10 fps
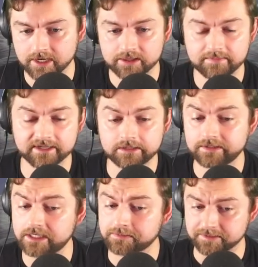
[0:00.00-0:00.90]
the method of
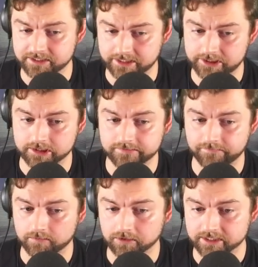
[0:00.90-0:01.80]
implementation is
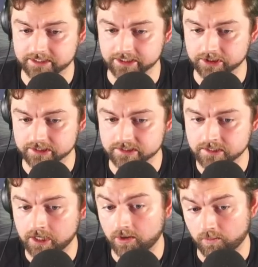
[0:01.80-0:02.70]
far more contentious.
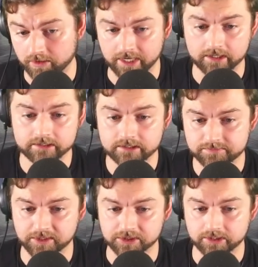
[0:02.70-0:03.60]
On one hand,
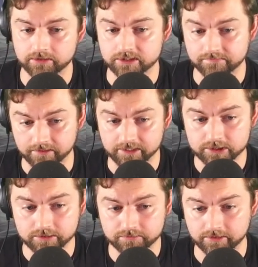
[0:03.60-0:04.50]
especially those
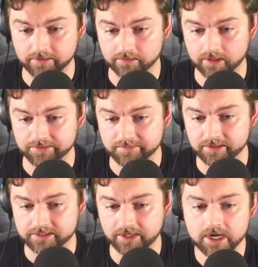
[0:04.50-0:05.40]
civilians who've thrown in their lot with the
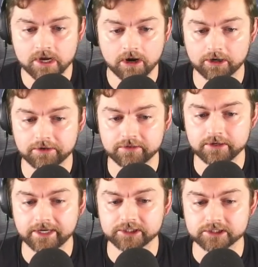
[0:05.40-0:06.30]
military, argue the
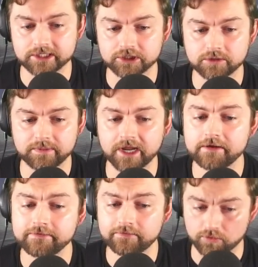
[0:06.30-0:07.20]
new agency should be a
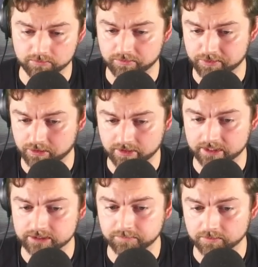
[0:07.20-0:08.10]
formal
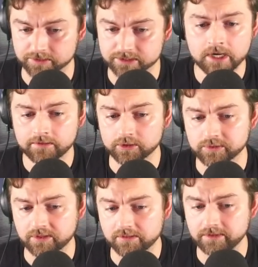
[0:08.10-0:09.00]
bureaucratic department. Those
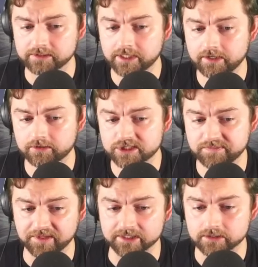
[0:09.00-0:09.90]
within the military are
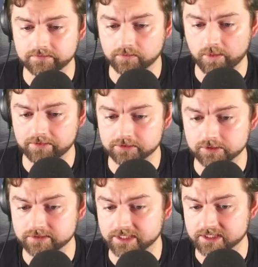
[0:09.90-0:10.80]
split over whether to
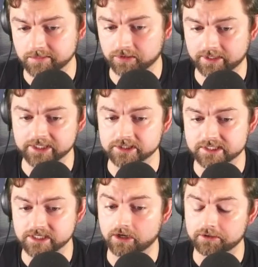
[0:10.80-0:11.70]
use a similar
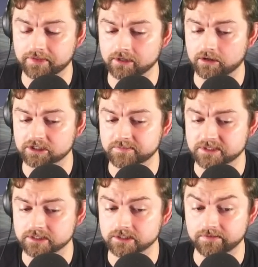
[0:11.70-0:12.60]
agency under the
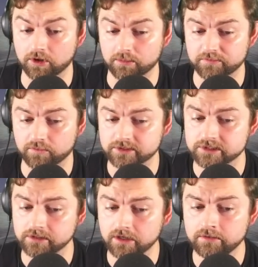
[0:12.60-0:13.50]
auspices of the armed forces
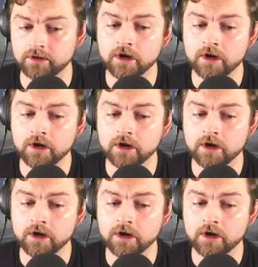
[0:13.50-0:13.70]
alone,